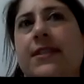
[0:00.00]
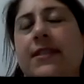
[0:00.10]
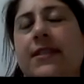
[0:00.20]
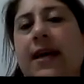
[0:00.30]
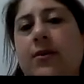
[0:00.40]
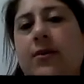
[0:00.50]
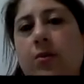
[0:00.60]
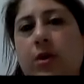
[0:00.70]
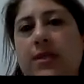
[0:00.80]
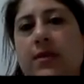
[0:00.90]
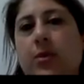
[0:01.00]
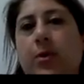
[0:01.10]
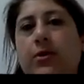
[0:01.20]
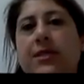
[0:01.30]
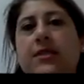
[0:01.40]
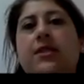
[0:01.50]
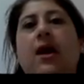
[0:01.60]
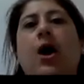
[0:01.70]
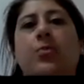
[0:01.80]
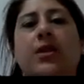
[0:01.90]
Dale wasn't the person to
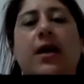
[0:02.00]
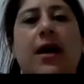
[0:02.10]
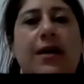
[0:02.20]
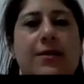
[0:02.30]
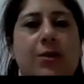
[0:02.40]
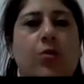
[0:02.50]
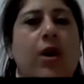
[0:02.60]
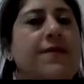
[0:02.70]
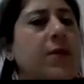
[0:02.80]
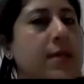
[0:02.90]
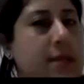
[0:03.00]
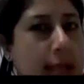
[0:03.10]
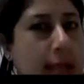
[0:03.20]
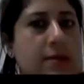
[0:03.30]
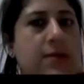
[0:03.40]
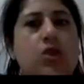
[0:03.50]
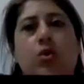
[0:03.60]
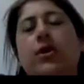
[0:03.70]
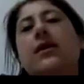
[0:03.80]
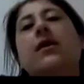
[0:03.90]
open the castle? What if it was
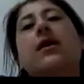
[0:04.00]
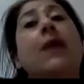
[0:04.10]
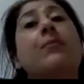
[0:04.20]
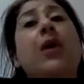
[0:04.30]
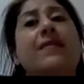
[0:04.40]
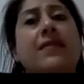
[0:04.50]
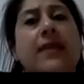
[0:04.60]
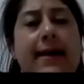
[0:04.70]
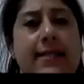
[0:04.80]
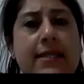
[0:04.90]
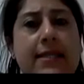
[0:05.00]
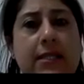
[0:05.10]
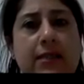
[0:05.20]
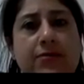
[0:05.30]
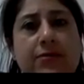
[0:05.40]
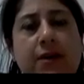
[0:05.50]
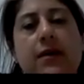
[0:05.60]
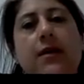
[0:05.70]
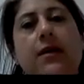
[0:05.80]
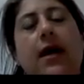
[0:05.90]
Sal's story? How might that
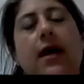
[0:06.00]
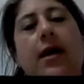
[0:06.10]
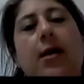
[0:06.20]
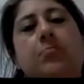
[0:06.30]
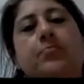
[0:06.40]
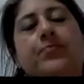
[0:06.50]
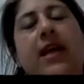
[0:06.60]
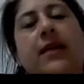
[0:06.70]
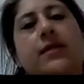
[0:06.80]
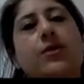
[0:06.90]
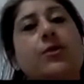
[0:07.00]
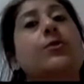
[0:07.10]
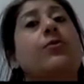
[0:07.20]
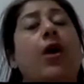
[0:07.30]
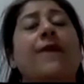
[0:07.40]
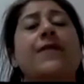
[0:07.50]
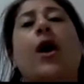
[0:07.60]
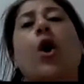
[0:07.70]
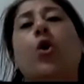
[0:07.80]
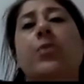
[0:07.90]
differ? And so you could write
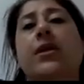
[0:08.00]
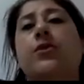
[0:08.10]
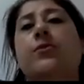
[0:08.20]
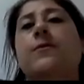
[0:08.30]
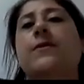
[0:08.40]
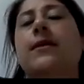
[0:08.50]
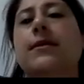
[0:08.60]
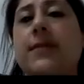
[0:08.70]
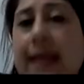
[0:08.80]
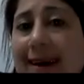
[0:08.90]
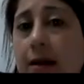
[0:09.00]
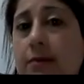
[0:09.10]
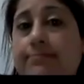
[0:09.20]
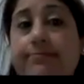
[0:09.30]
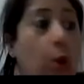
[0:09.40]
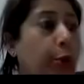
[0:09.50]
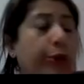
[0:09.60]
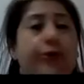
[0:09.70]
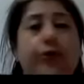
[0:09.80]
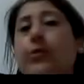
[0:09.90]
the opening using Sal or
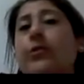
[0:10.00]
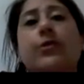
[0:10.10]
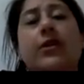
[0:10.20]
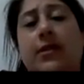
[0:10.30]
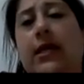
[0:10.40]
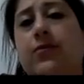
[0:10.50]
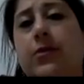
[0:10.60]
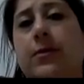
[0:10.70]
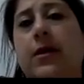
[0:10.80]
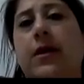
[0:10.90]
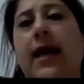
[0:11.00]
Farouk even.